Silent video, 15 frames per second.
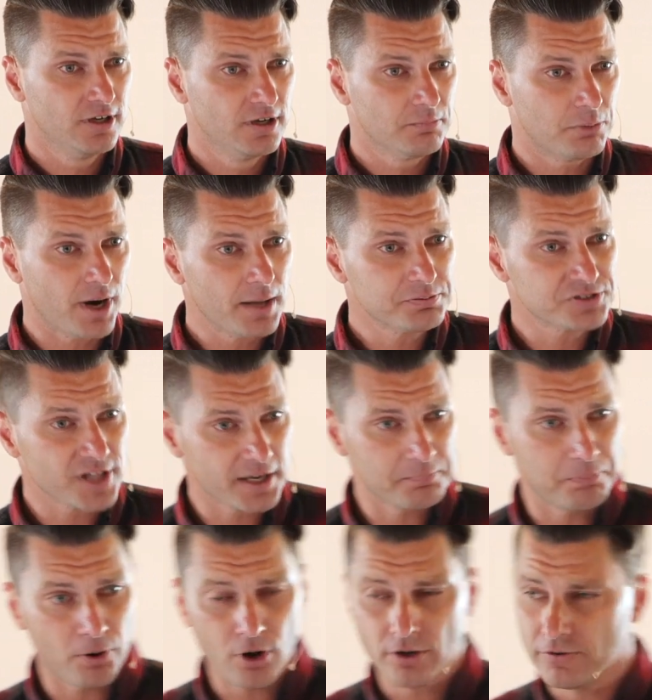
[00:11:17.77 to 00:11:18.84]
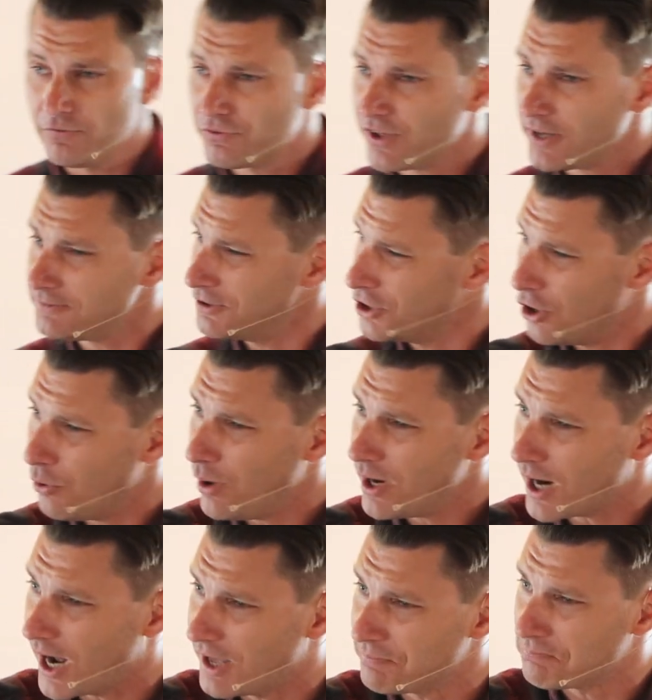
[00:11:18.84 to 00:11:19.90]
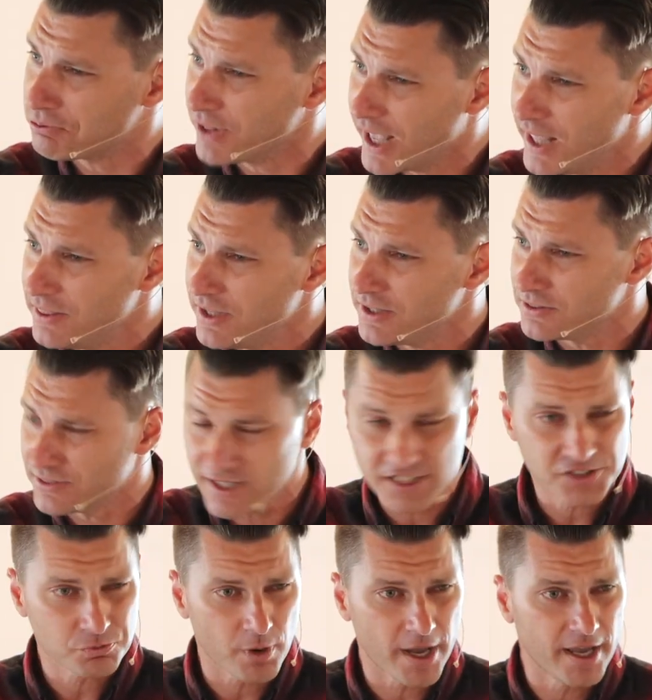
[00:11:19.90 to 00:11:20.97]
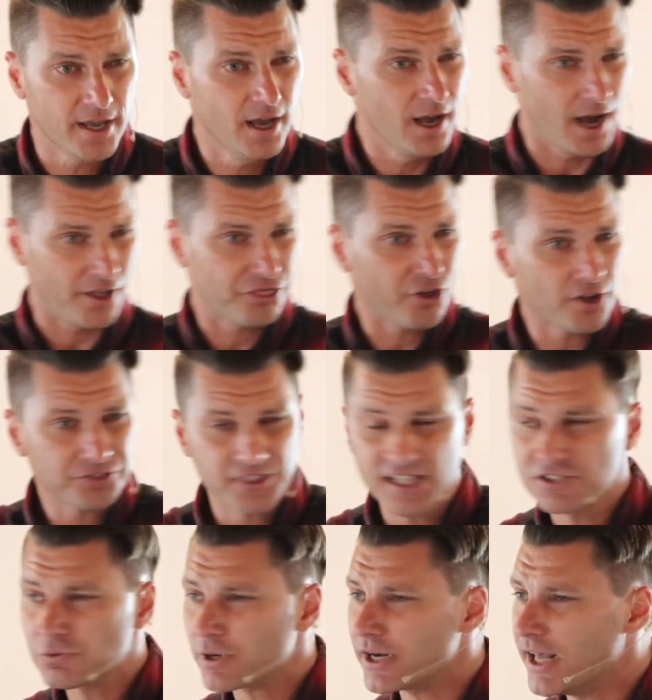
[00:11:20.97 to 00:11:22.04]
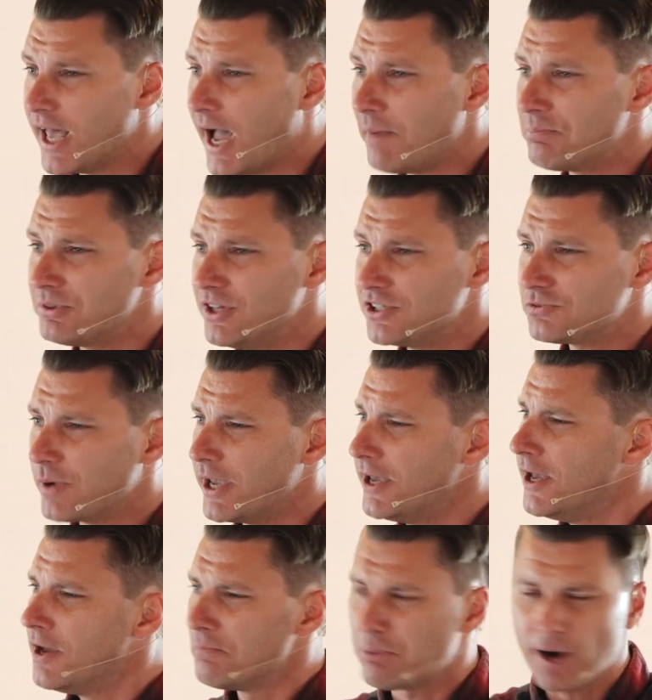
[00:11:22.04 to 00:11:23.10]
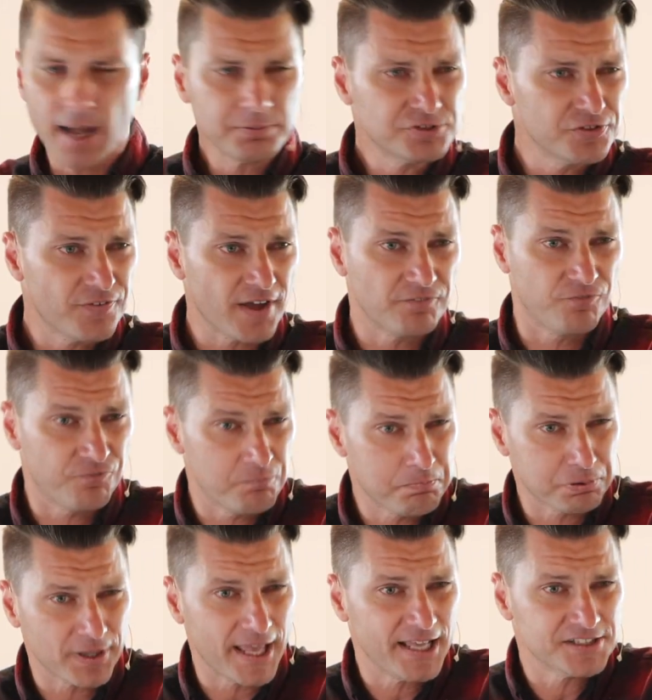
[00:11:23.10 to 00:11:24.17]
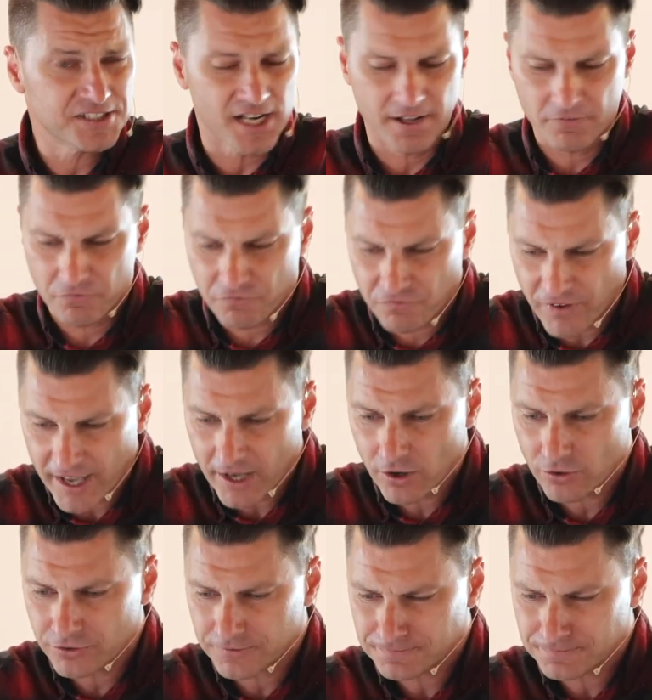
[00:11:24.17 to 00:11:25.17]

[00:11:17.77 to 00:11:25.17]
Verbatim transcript: Perhaps, like Paul, you thought, you know what? I planned it this way. I thought things were going to happen this way. Perhaps you've had plans that have failed.